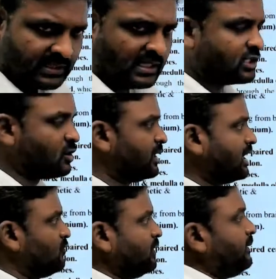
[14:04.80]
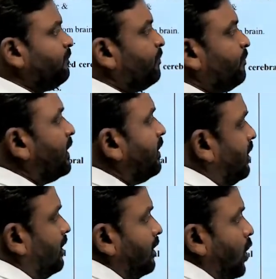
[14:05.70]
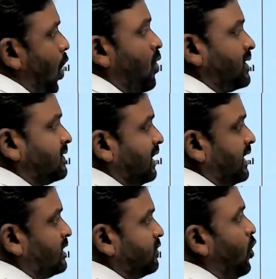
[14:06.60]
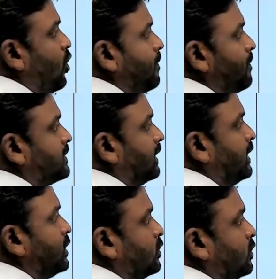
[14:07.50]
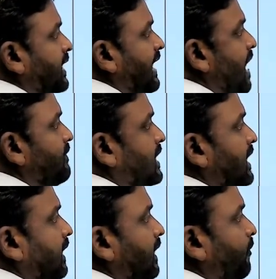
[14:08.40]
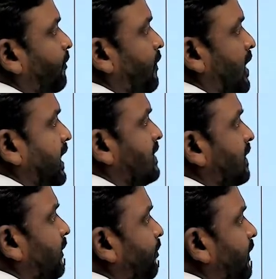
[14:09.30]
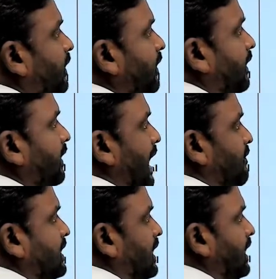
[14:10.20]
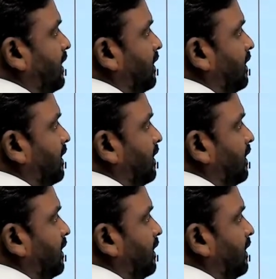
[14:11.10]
listen to me carefully. Ovaries release ovums into the cavity. Where it is? Cavity.